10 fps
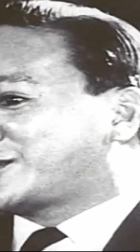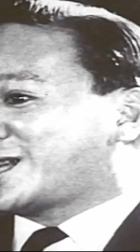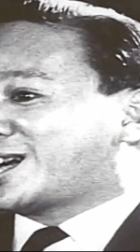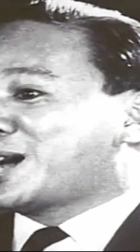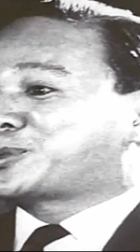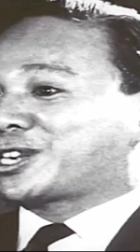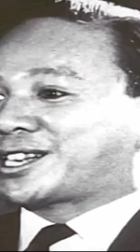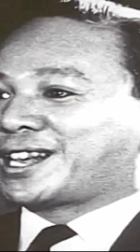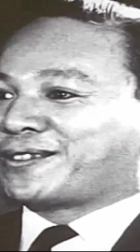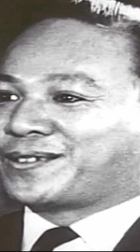That's their
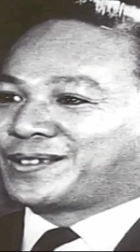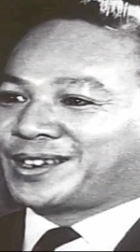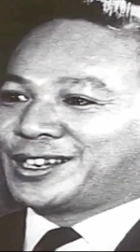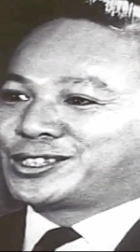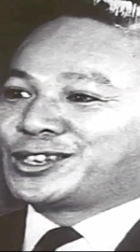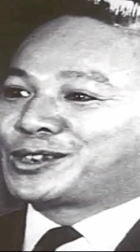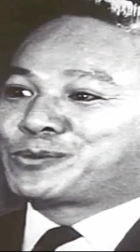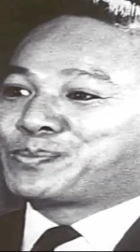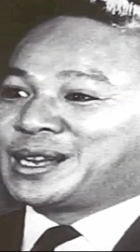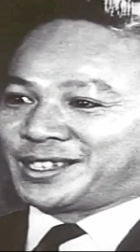objective. It's
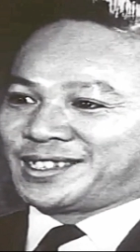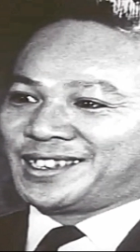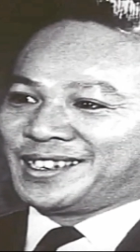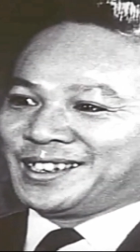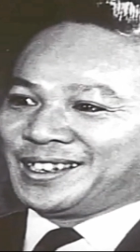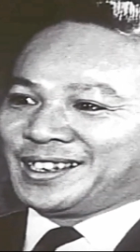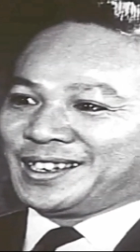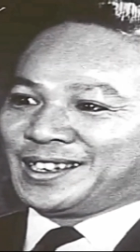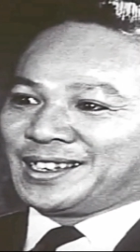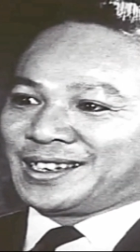not peace.
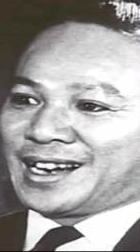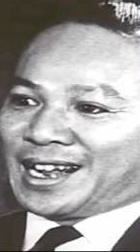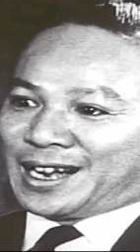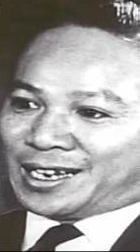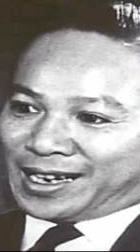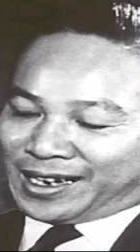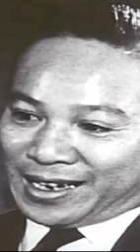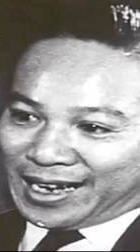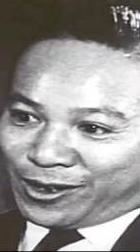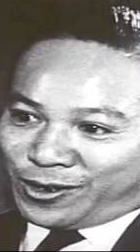They, are,
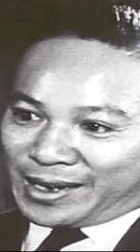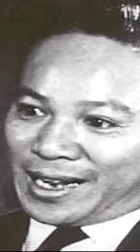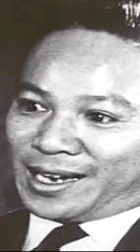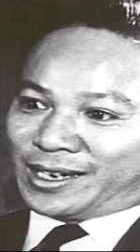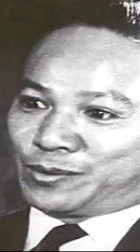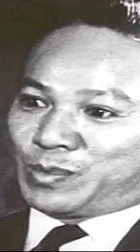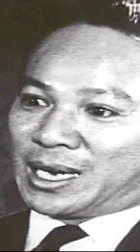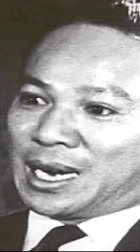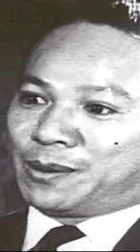they know they are not